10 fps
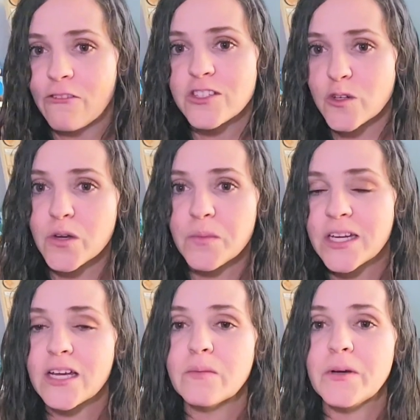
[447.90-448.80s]
social
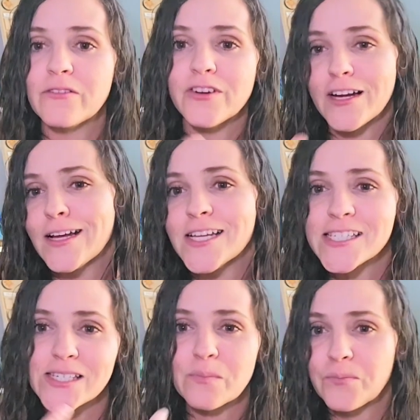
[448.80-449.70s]
media, but for
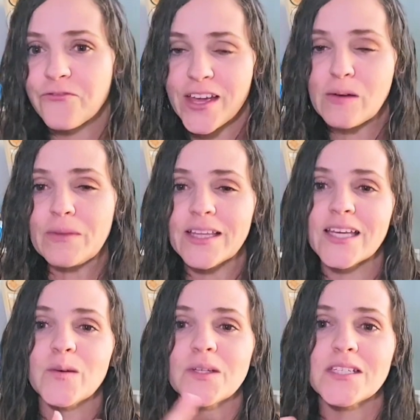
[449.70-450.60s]
us and
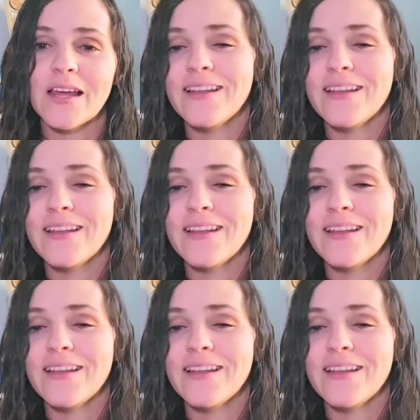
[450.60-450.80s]
family,